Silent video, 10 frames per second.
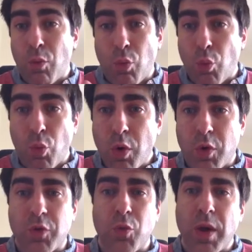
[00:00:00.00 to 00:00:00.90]

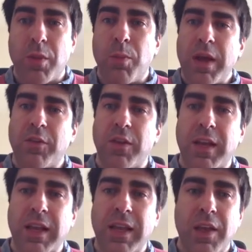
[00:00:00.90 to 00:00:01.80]
works? Well,
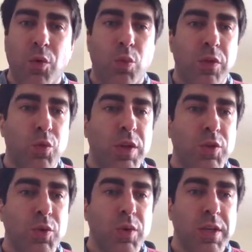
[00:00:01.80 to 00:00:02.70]
basically, what we
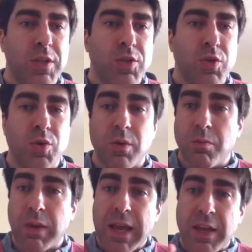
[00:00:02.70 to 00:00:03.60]
do is to
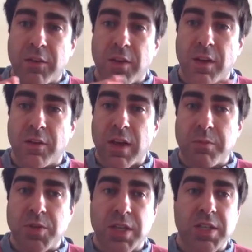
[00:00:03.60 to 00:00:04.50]
place the
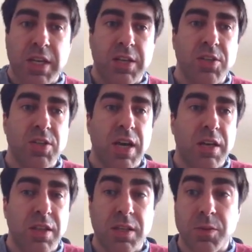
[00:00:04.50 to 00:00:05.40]
subject
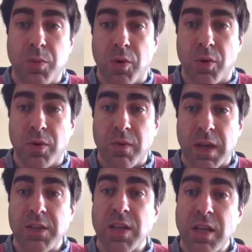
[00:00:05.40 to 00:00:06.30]
inside this ball.
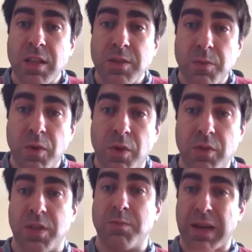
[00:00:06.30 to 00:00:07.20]
Inside this ball,
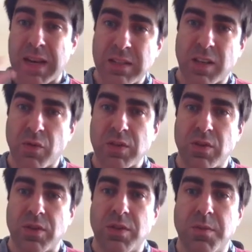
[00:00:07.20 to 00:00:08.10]
this magnetic
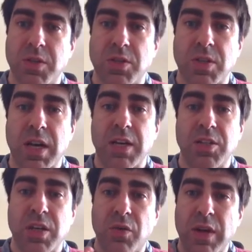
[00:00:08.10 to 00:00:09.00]
resonance imaging scanner
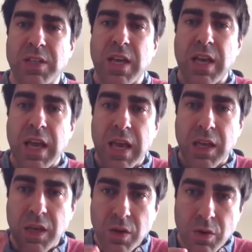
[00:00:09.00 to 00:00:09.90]
generates a
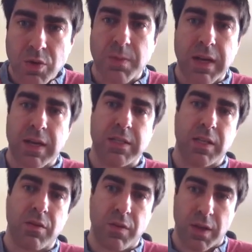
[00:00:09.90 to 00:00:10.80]
huge
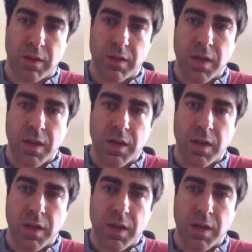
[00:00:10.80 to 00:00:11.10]
magnetic field